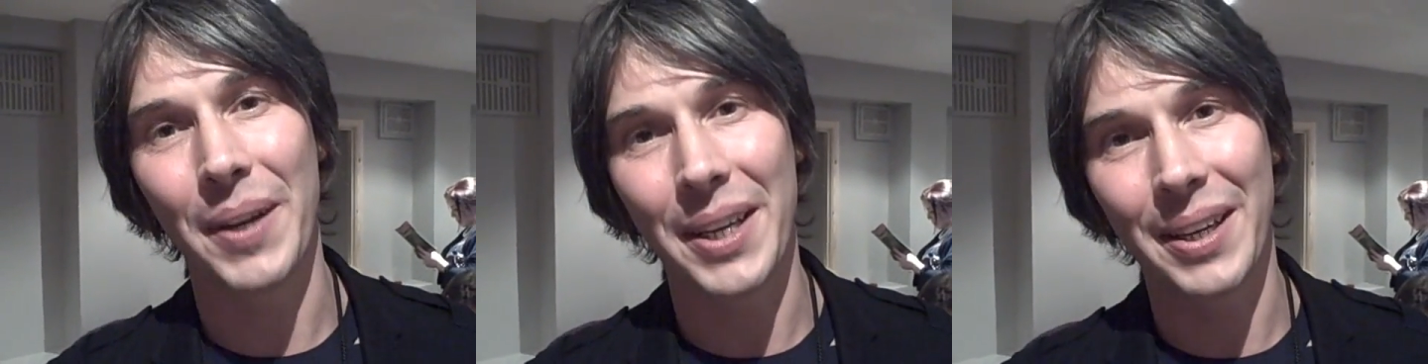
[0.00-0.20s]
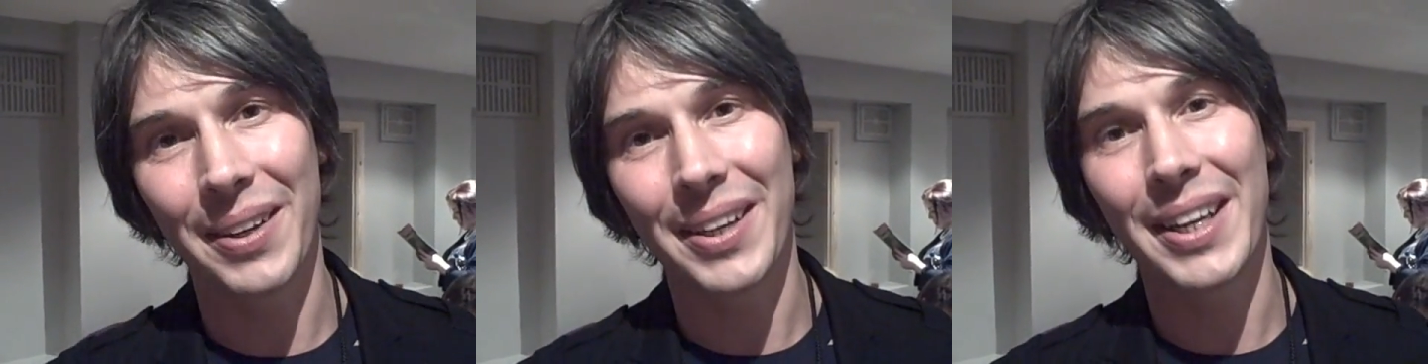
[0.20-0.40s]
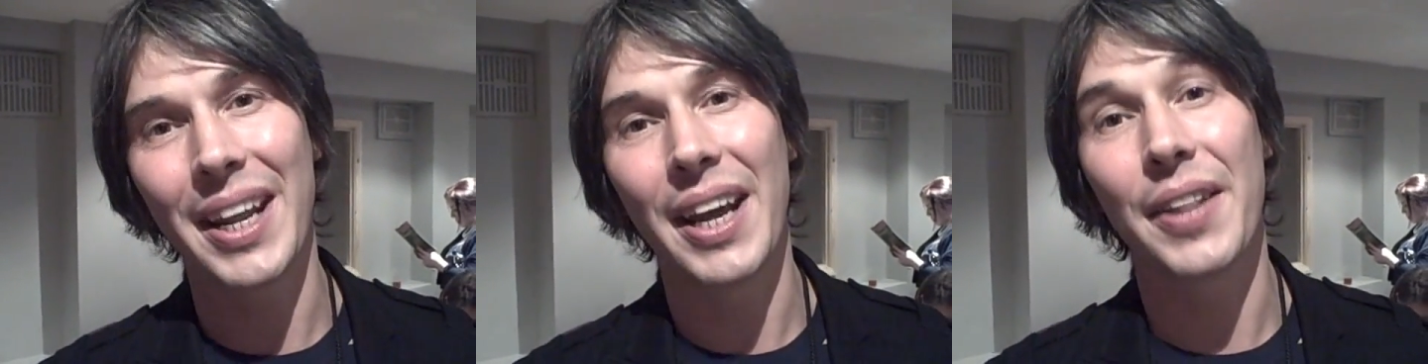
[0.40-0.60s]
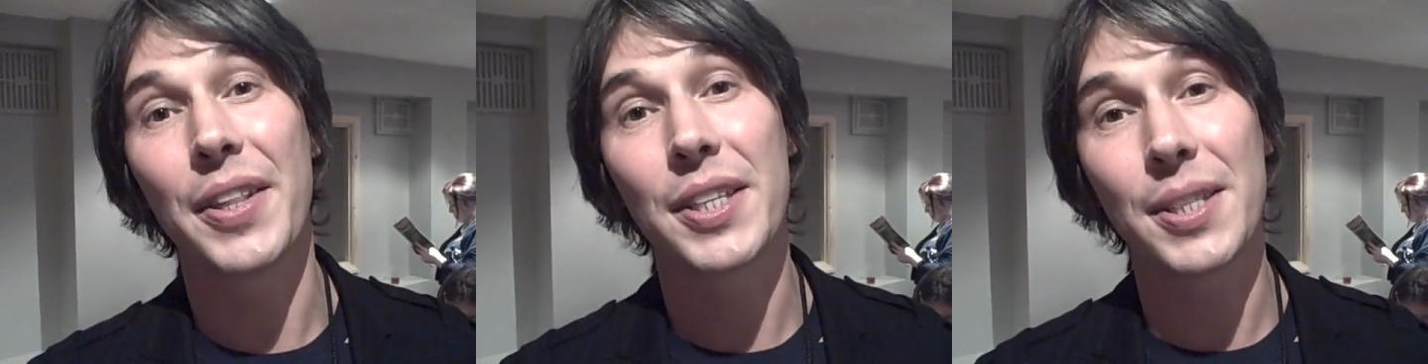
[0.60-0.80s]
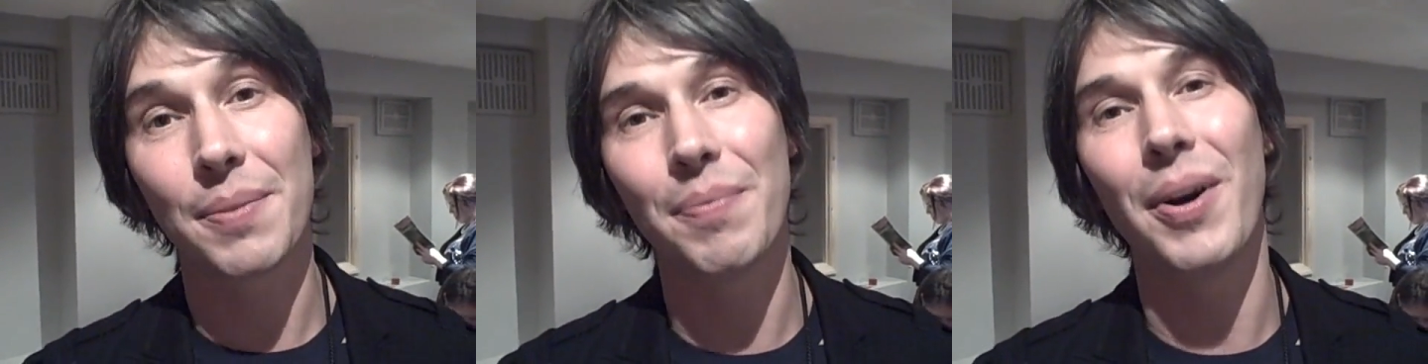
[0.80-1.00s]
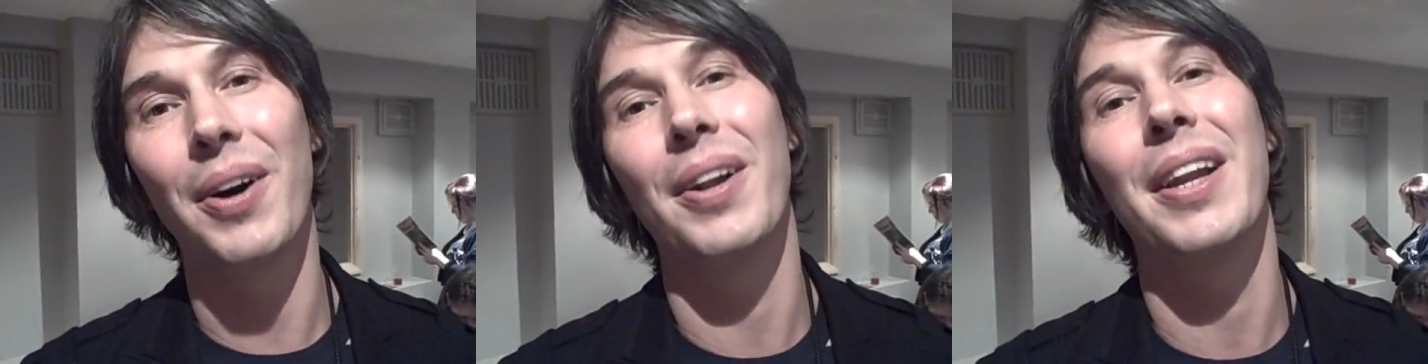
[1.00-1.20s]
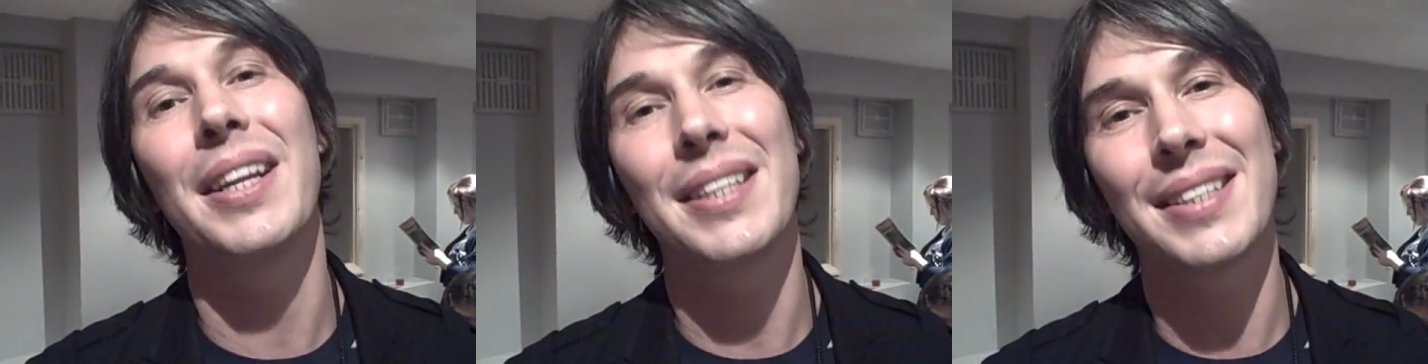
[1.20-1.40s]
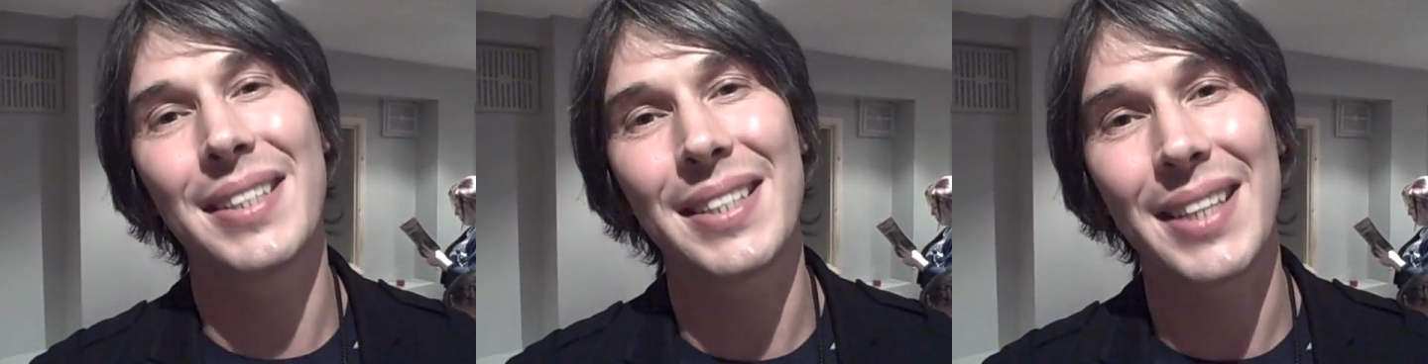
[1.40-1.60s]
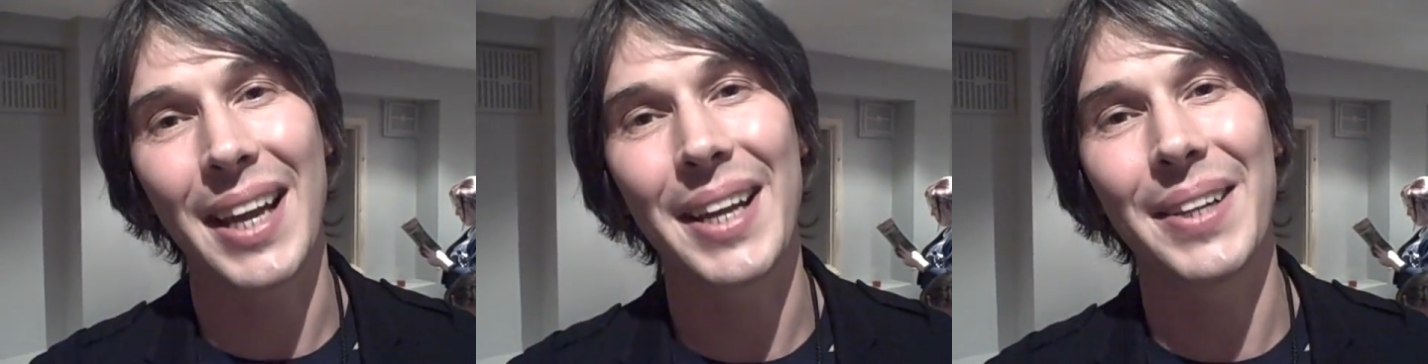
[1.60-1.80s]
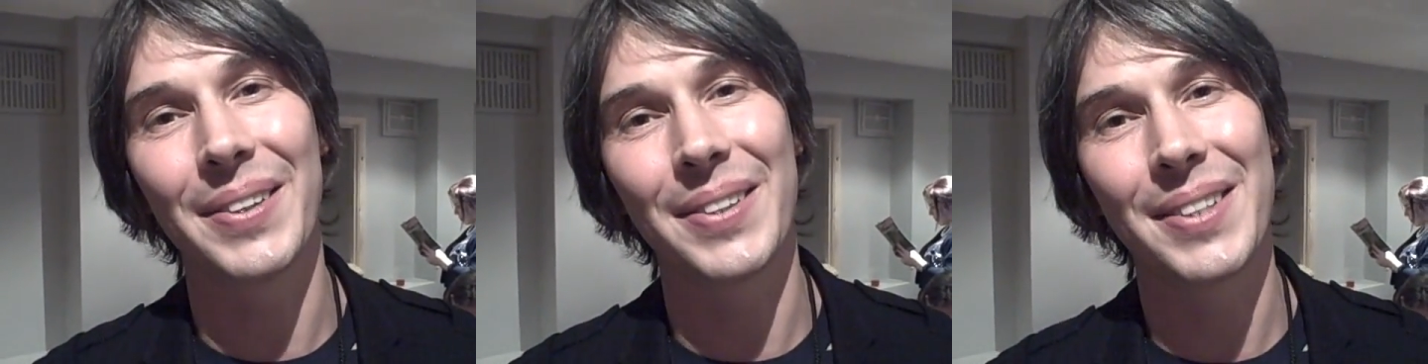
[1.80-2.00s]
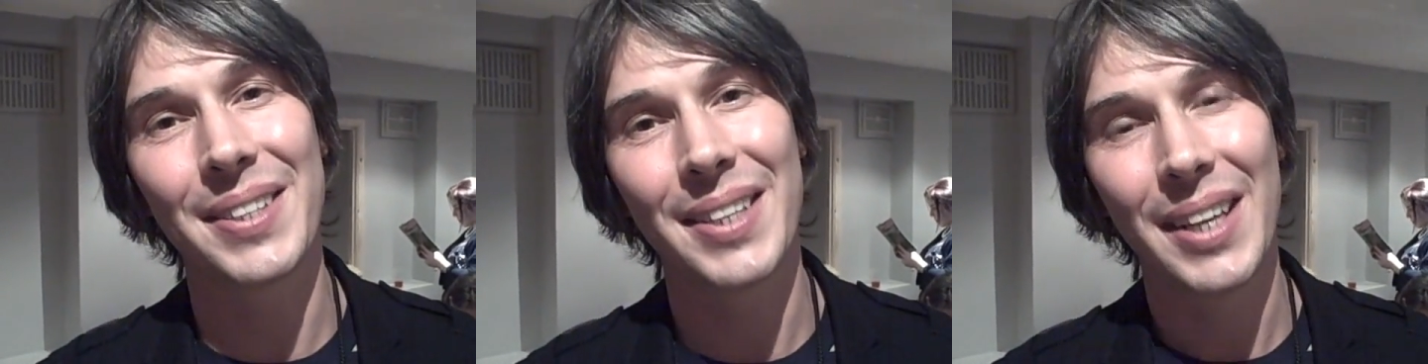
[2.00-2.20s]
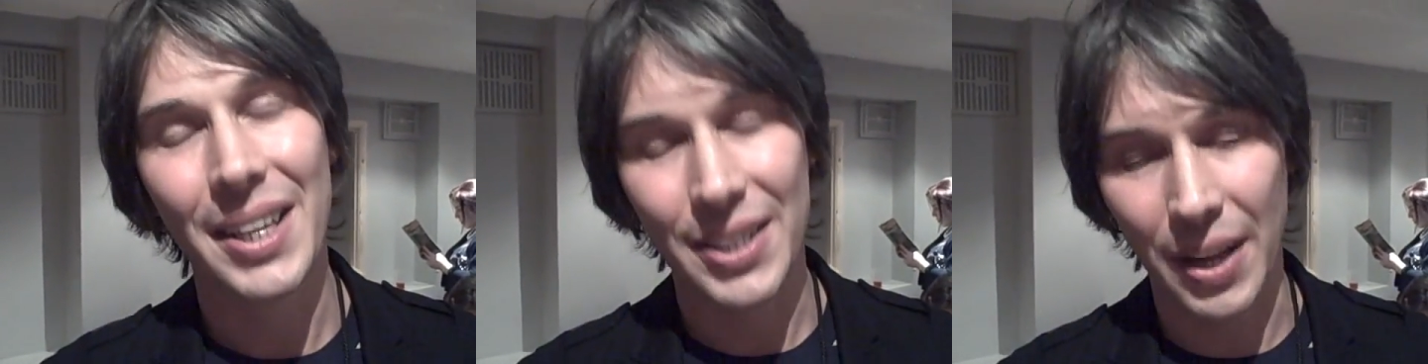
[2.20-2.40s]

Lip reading: when you look at it at the smallest scales.